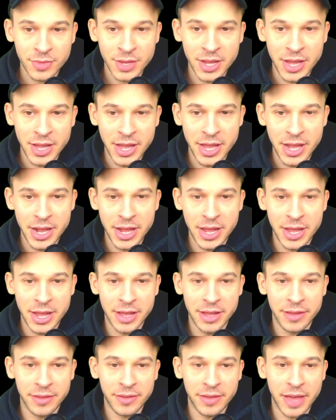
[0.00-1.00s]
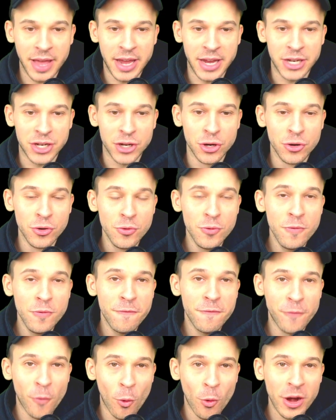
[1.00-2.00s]
It is a
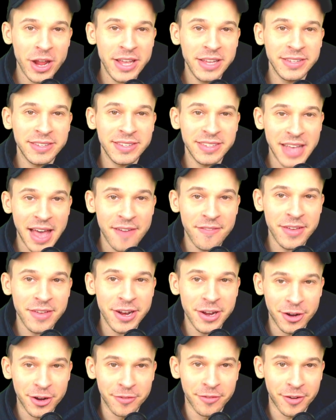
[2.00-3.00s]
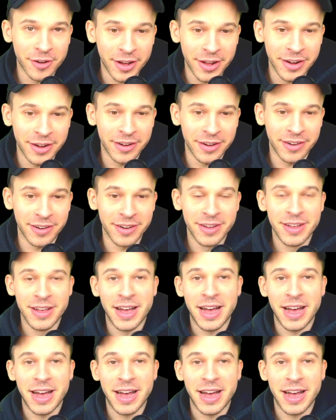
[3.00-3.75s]
247 over under.